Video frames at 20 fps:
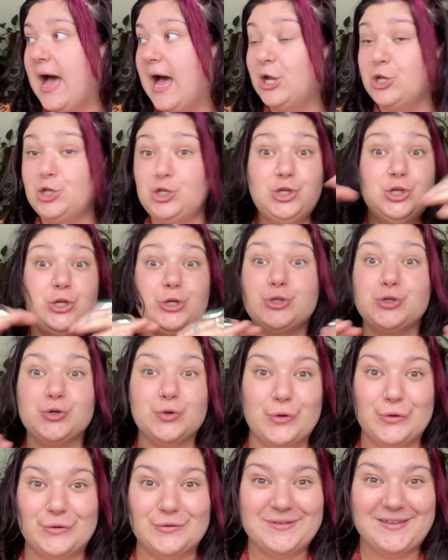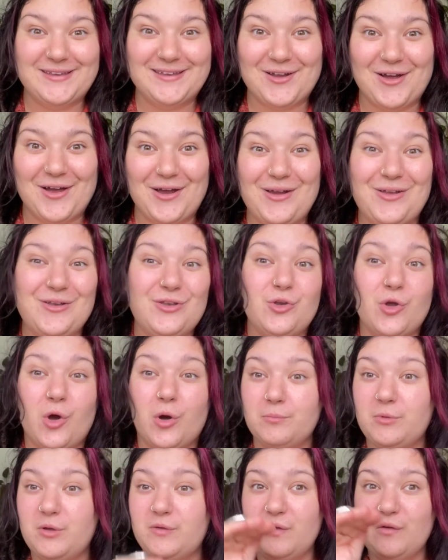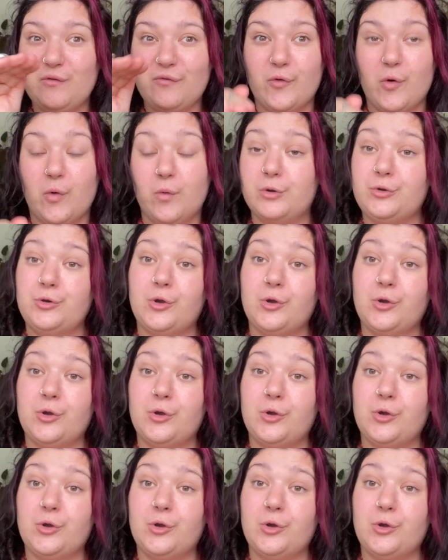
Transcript: neutral, you know, not moving forward,